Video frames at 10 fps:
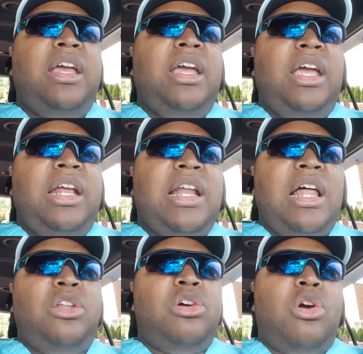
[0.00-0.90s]
and I
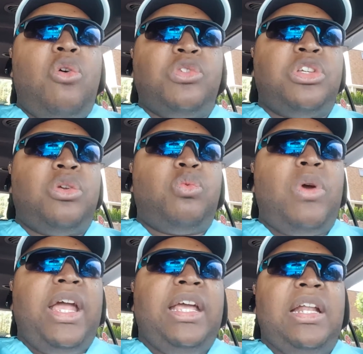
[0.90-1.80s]
look over to the
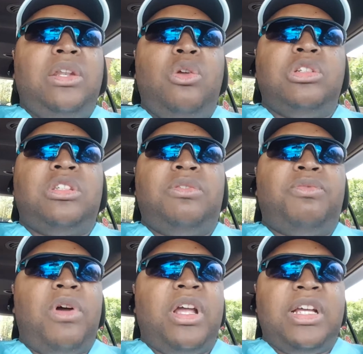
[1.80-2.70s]
right, and I notice the
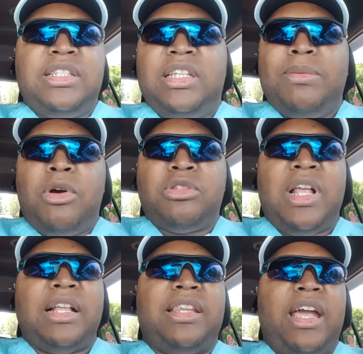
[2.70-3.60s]
fucking gazebo is
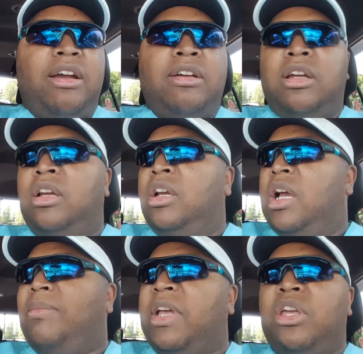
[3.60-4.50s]
not there.
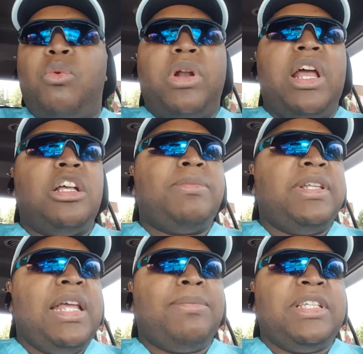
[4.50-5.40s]
I'm like, yo, where the hell is my
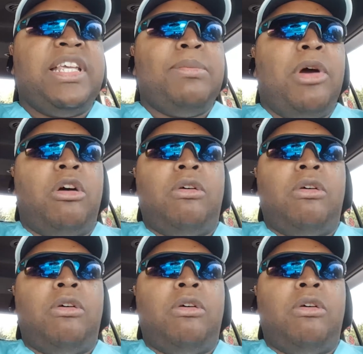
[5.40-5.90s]
damn gazebo?